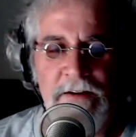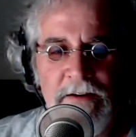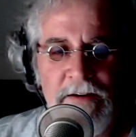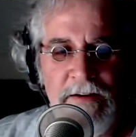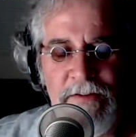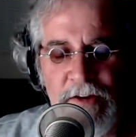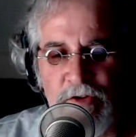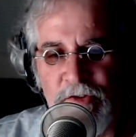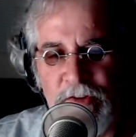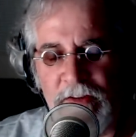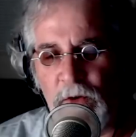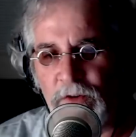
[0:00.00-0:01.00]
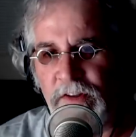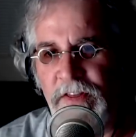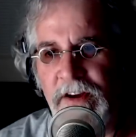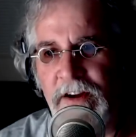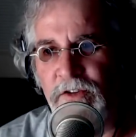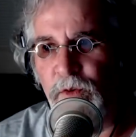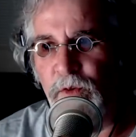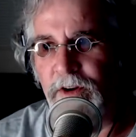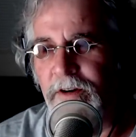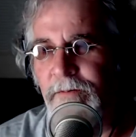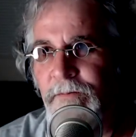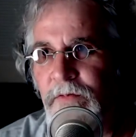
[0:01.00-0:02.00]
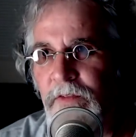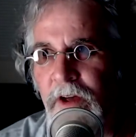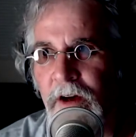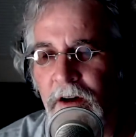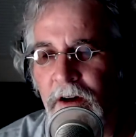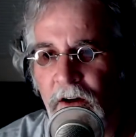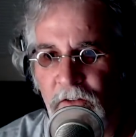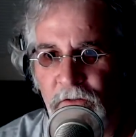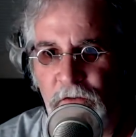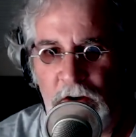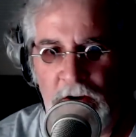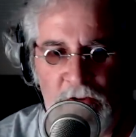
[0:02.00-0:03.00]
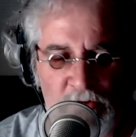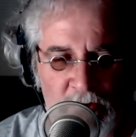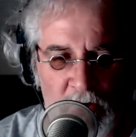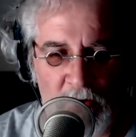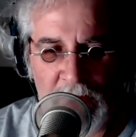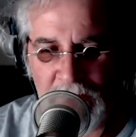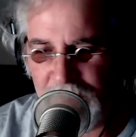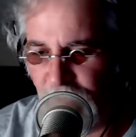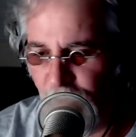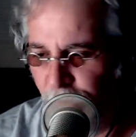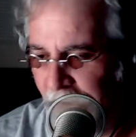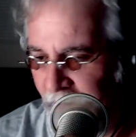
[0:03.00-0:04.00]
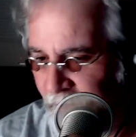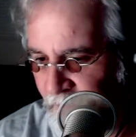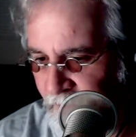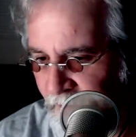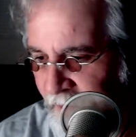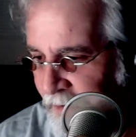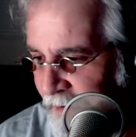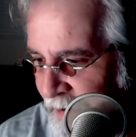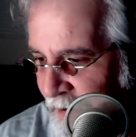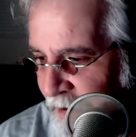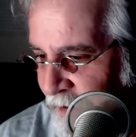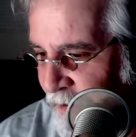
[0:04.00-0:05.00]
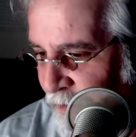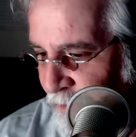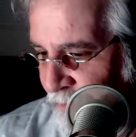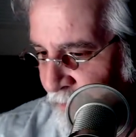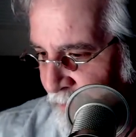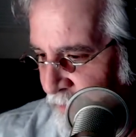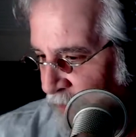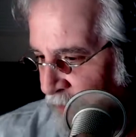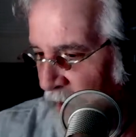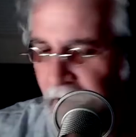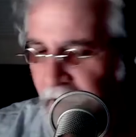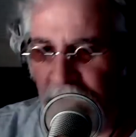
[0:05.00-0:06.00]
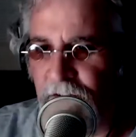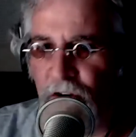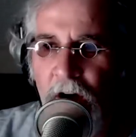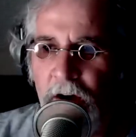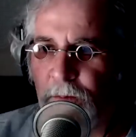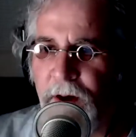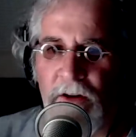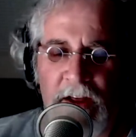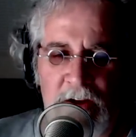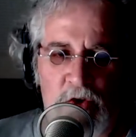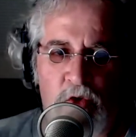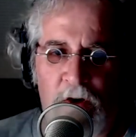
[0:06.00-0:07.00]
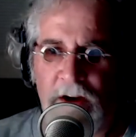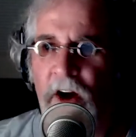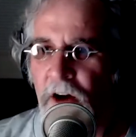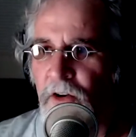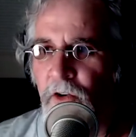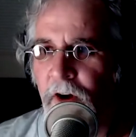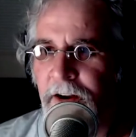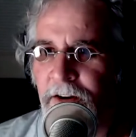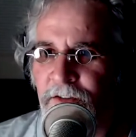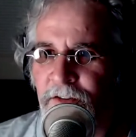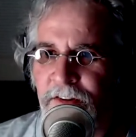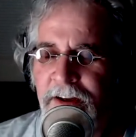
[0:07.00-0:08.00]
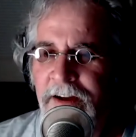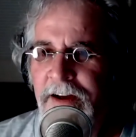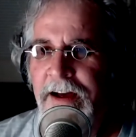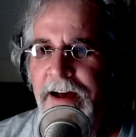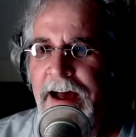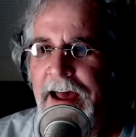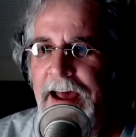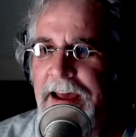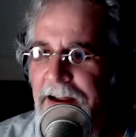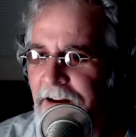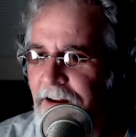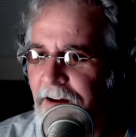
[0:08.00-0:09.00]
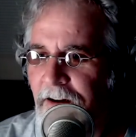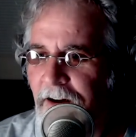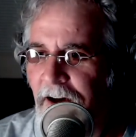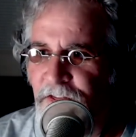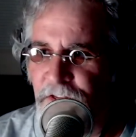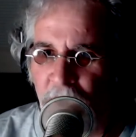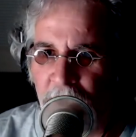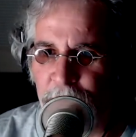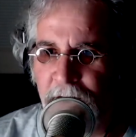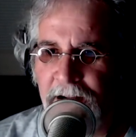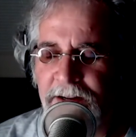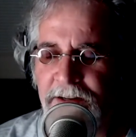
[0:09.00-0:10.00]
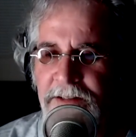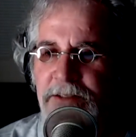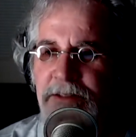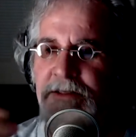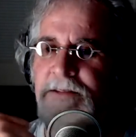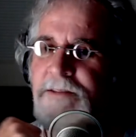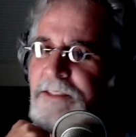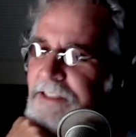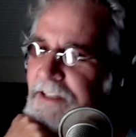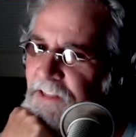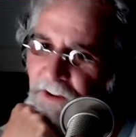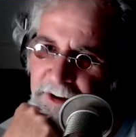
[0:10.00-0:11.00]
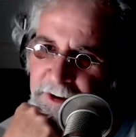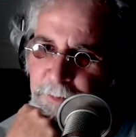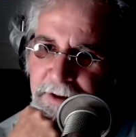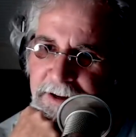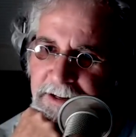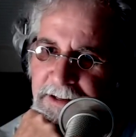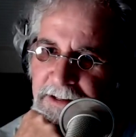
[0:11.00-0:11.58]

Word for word: It's interesting. There was a thing on Twitter. Uh, our friend of the show, Ed Niedermeyer, had said, you know, hey, talk about like great auto writers. And I thought about it and I thought about it